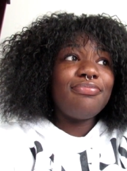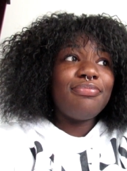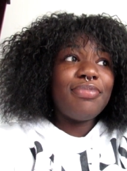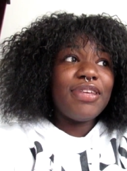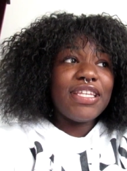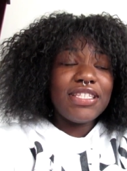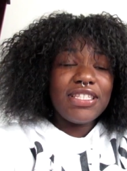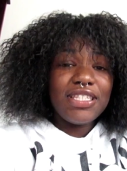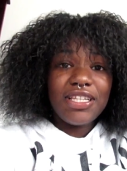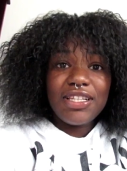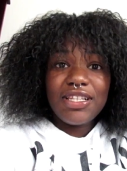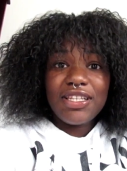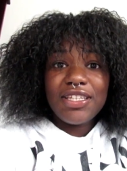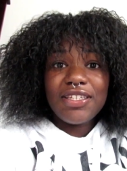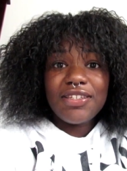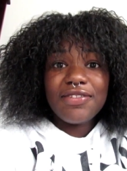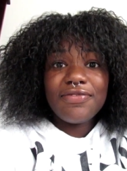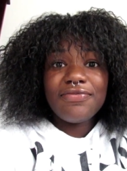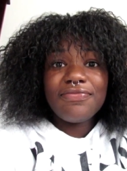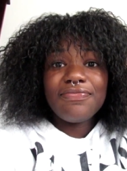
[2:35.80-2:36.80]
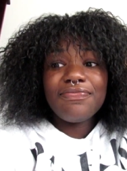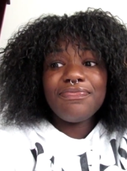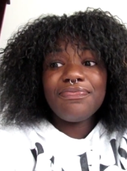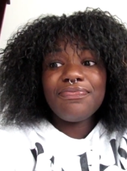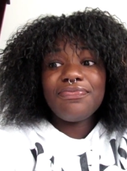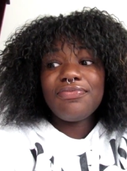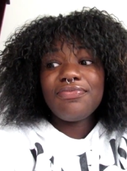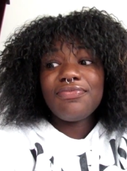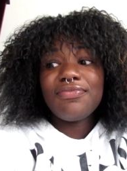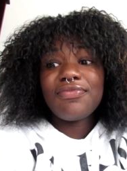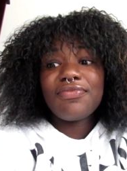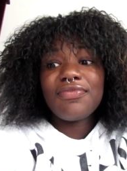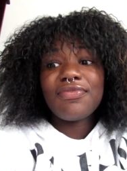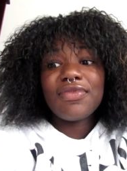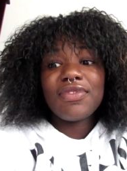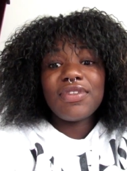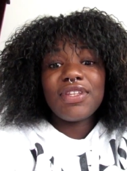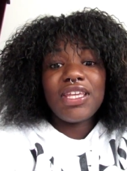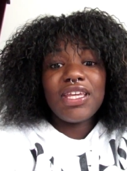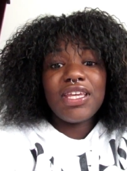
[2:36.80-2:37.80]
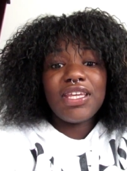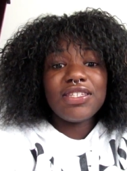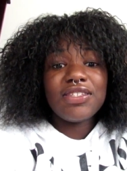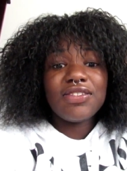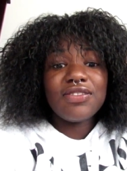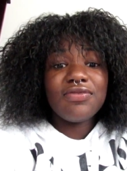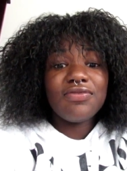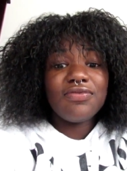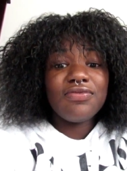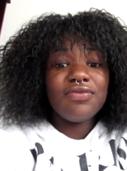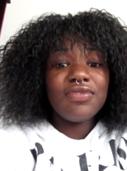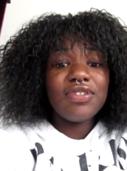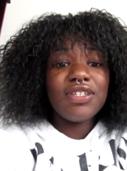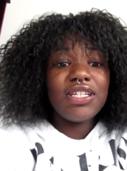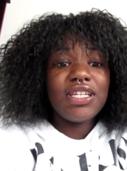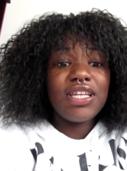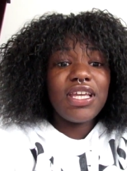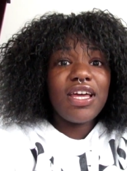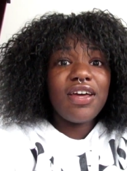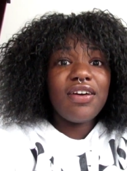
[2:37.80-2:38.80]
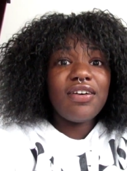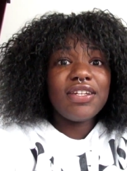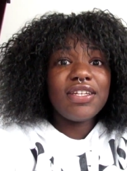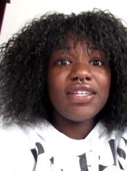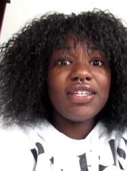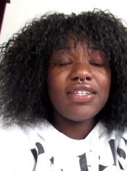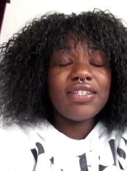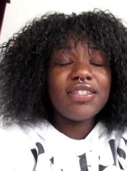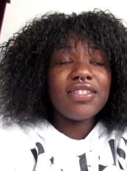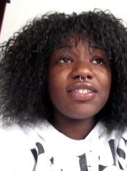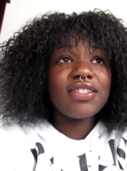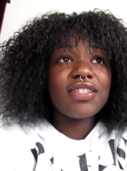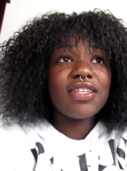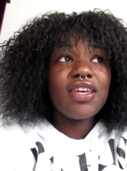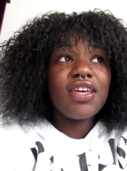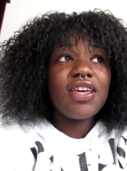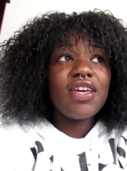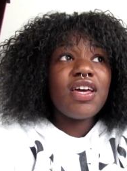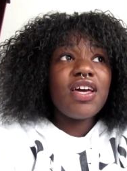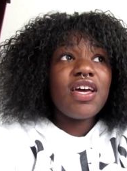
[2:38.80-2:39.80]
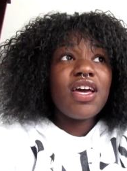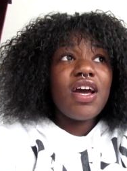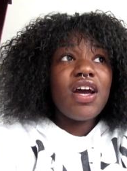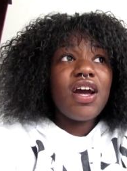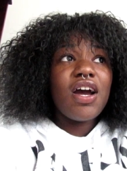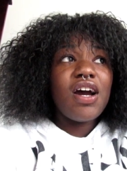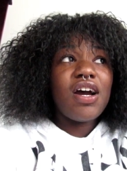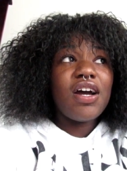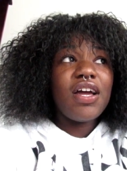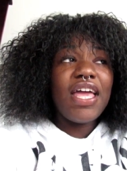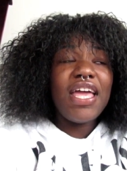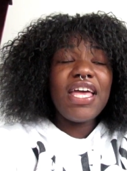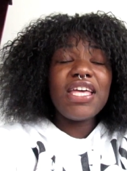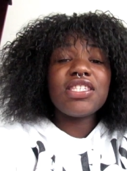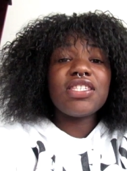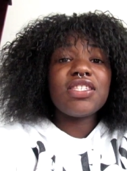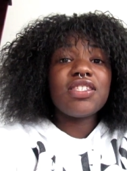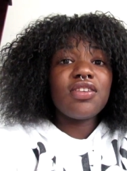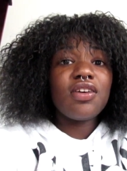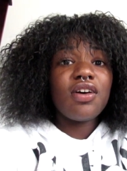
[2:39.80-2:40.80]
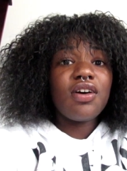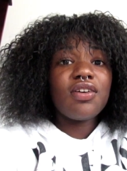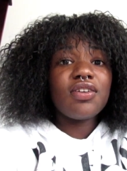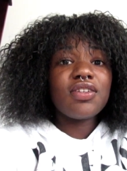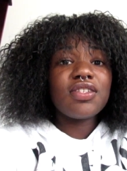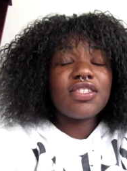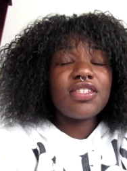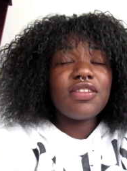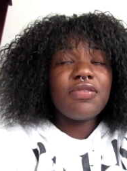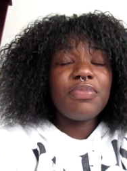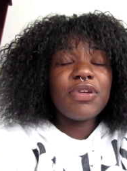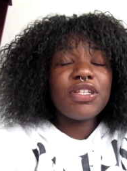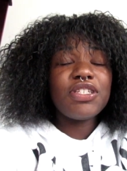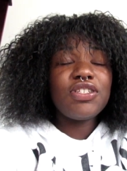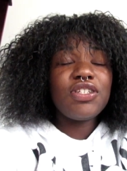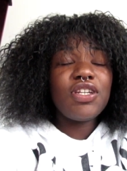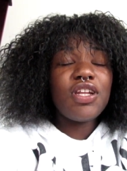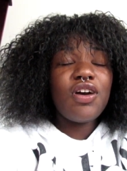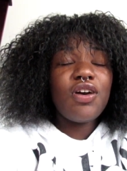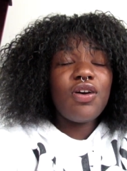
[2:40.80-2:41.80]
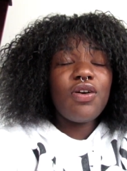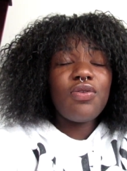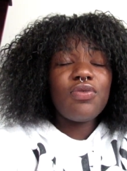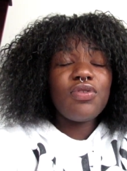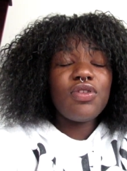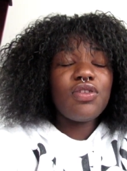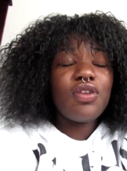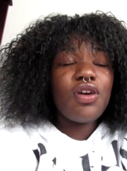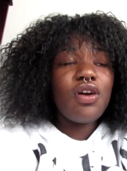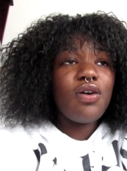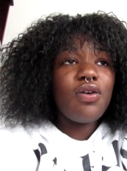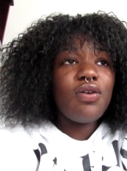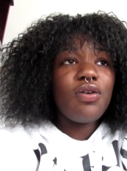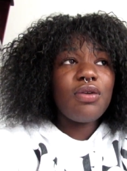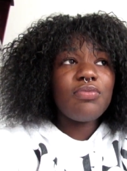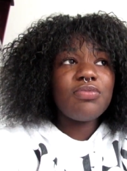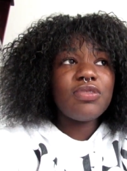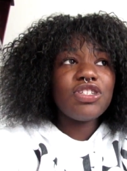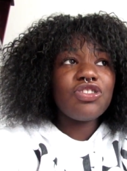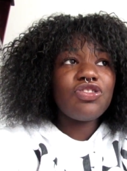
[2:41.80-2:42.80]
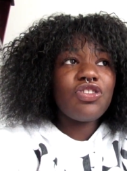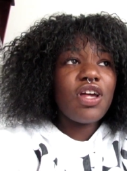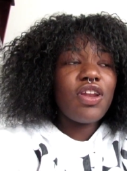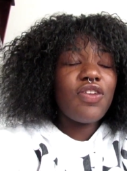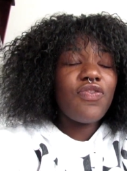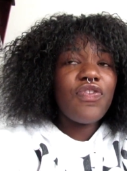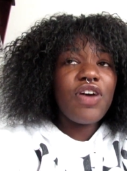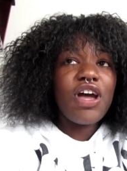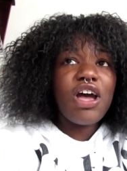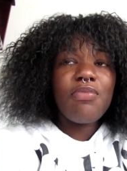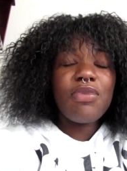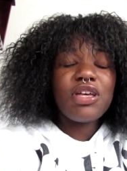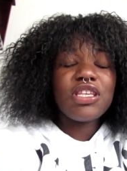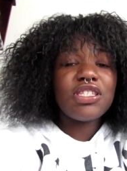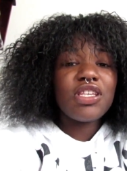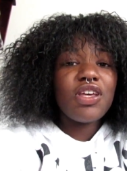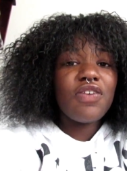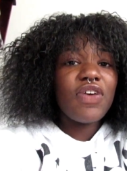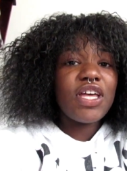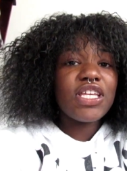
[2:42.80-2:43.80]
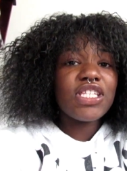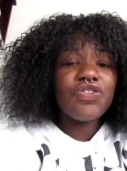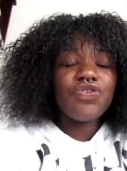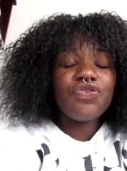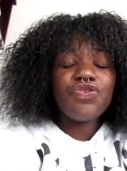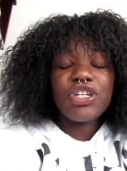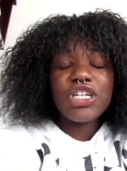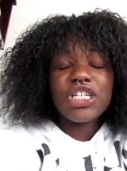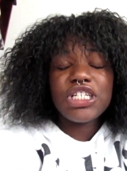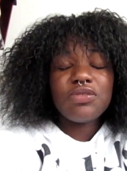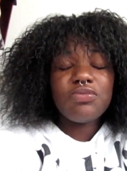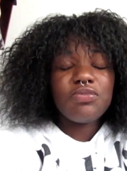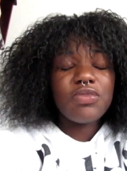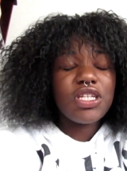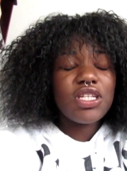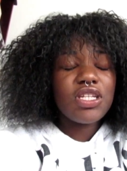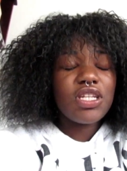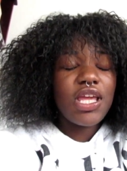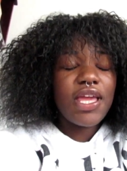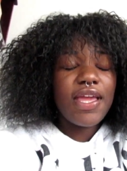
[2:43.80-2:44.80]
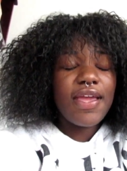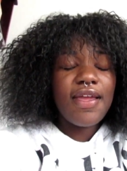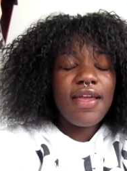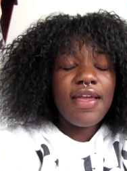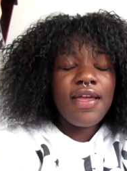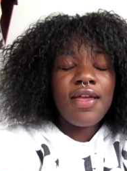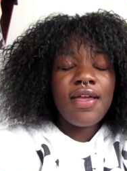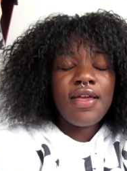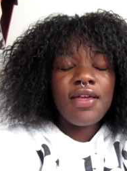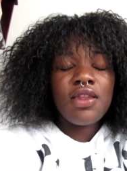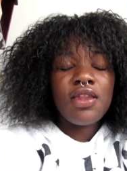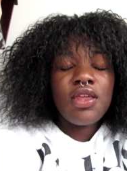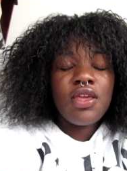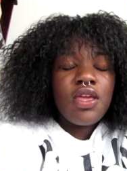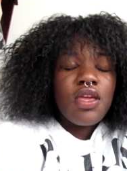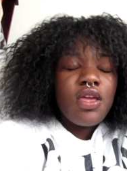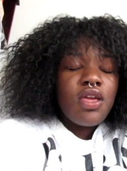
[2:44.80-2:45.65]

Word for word: basically. That's really how it is. It sucks, but you know, you know, I'm just trying to find myself as a freshman, and